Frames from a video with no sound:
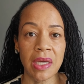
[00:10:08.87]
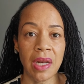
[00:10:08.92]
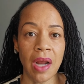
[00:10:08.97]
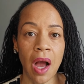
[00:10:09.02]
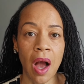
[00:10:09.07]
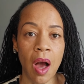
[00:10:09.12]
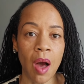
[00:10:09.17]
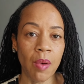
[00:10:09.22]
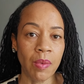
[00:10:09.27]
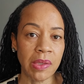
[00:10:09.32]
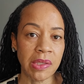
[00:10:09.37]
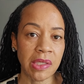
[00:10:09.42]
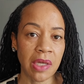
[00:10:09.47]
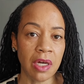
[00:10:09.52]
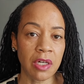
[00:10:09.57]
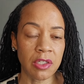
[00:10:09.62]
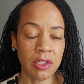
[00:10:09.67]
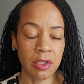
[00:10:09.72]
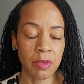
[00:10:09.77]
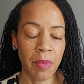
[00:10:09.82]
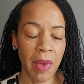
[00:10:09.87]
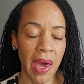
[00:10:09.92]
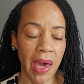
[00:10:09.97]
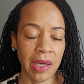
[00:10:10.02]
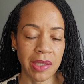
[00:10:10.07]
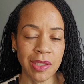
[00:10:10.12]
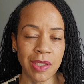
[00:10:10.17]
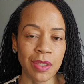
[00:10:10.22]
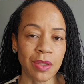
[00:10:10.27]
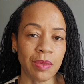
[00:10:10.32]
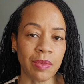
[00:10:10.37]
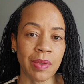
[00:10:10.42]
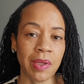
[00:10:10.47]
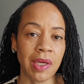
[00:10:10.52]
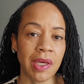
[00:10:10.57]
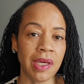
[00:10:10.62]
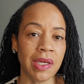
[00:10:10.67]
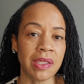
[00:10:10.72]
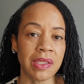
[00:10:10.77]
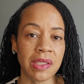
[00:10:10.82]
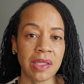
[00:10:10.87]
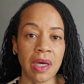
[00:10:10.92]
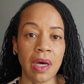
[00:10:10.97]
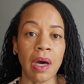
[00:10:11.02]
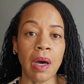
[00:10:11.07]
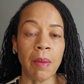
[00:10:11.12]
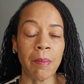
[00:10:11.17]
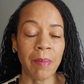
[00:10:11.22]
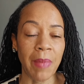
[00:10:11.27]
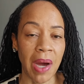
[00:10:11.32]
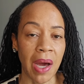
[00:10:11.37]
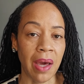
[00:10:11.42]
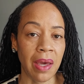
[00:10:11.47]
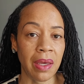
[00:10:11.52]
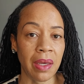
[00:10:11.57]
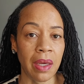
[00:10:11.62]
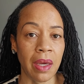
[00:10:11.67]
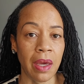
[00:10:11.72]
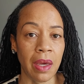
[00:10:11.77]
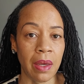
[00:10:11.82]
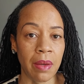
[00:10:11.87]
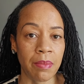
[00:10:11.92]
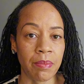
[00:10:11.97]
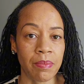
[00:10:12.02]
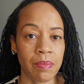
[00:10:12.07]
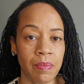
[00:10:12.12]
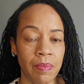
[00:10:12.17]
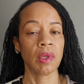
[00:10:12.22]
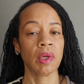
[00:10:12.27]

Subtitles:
It always comes back to it's a mind game.